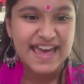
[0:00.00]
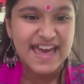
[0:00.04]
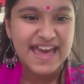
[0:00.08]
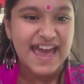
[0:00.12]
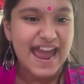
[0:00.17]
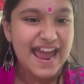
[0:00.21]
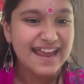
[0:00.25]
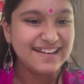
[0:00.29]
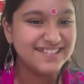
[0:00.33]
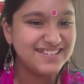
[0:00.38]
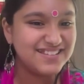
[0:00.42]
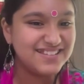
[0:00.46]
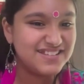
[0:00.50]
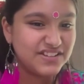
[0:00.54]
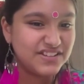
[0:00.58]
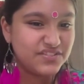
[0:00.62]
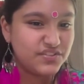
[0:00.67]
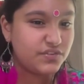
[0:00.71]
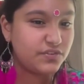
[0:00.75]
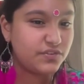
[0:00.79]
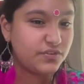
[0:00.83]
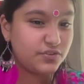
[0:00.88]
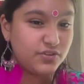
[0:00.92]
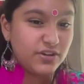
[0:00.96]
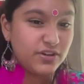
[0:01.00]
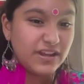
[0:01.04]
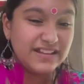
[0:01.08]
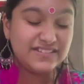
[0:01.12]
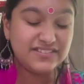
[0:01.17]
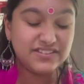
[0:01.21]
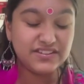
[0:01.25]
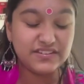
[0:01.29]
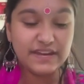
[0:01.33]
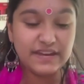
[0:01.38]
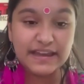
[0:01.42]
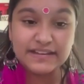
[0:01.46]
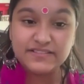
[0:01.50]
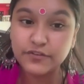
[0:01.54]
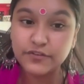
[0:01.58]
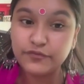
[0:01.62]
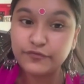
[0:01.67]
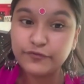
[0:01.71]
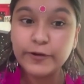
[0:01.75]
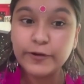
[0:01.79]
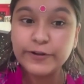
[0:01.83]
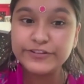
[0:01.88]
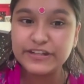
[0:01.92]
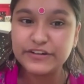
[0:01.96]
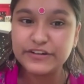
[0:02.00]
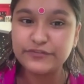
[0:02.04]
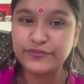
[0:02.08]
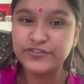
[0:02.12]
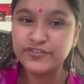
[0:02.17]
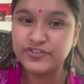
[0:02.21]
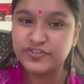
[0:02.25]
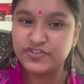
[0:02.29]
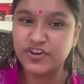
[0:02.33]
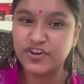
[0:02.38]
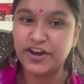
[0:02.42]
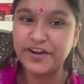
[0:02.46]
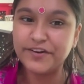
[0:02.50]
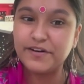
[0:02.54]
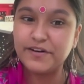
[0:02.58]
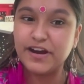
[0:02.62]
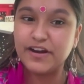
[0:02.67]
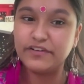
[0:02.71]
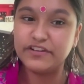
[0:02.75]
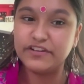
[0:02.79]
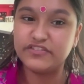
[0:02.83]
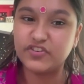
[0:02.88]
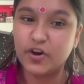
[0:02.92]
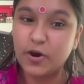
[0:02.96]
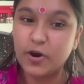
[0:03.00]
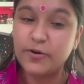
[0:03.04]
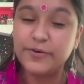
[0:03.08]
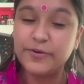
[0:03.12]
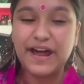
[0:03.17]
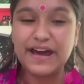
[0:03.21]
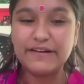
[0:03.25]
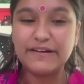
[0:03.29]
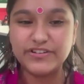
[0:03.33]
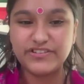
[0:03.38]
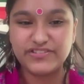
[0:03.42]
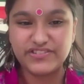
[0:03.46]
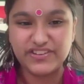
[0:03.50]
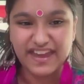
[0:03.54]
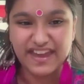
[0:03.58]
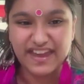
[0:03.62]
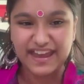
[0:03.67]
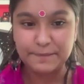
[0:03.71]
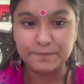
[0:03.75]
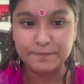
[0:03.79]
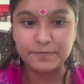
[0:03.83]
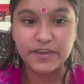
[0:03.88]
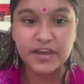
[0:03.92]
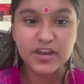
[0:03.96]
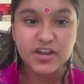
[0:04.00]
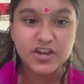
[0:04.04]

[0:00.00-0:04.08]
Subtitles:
and it's a full different genre of its own, I would say.